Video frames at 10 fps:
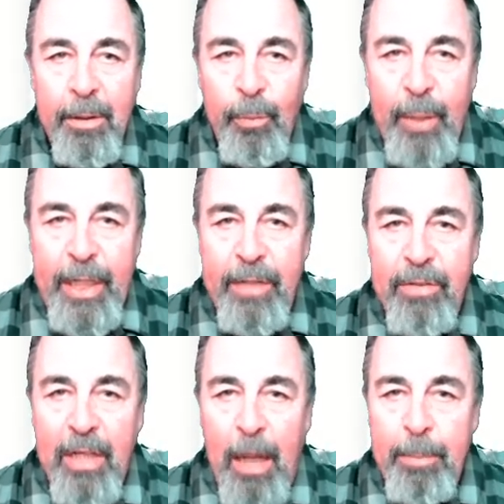We need to
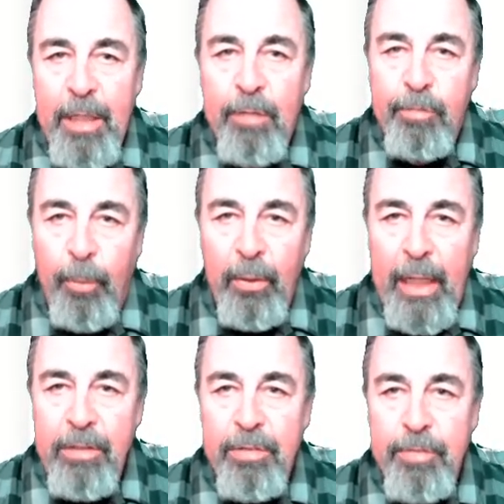copy 4
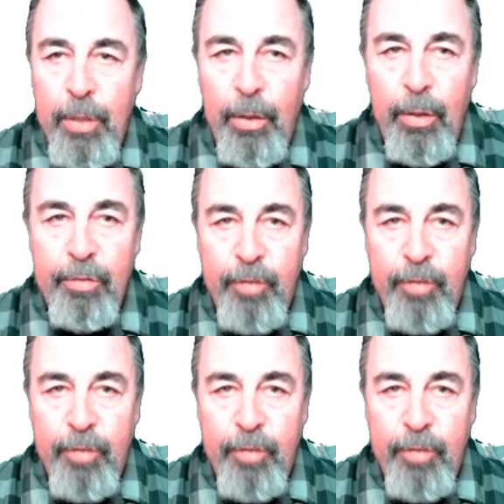lines of code